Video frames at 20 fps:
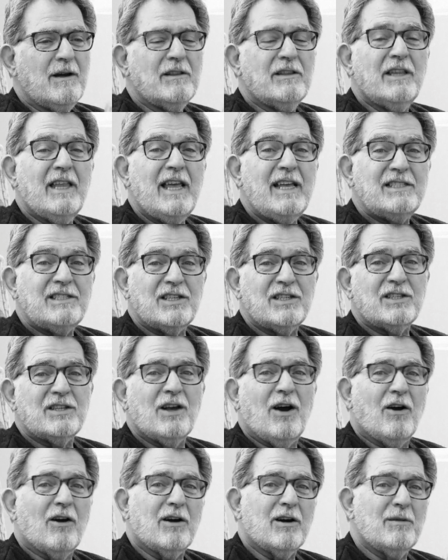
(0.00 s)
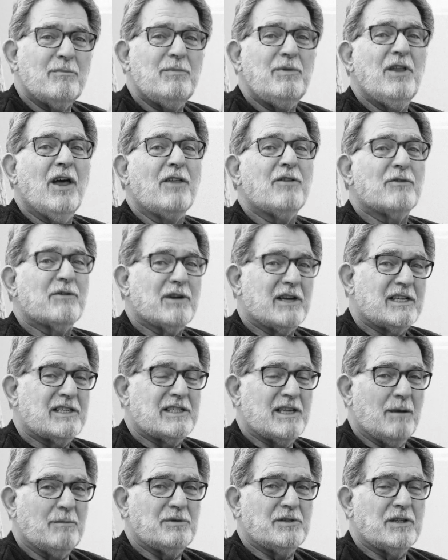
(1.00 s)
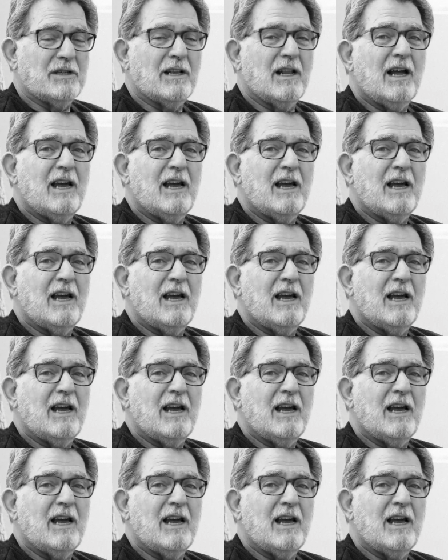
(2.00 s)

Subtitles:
lenses are another exception.